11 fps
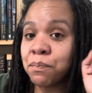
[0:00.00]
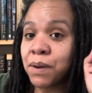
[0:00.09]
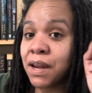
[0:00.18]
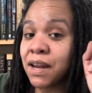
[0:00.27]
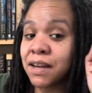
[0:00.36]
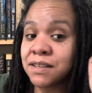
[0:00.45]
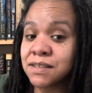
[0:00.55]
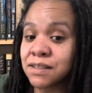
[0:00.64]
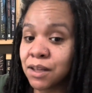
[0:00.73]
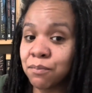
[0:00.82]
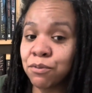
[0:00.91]
being in a
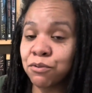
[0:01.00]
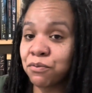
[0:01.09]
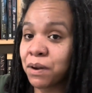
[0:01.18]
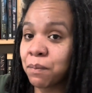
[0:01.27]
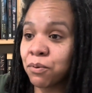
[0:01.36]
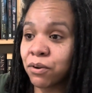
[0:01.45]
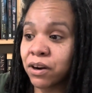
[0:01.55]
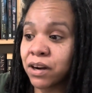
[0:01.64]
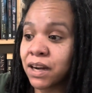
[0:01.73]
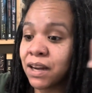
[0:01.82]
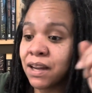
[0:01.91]
slump through
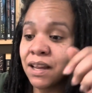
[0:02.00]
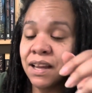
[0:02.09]
February.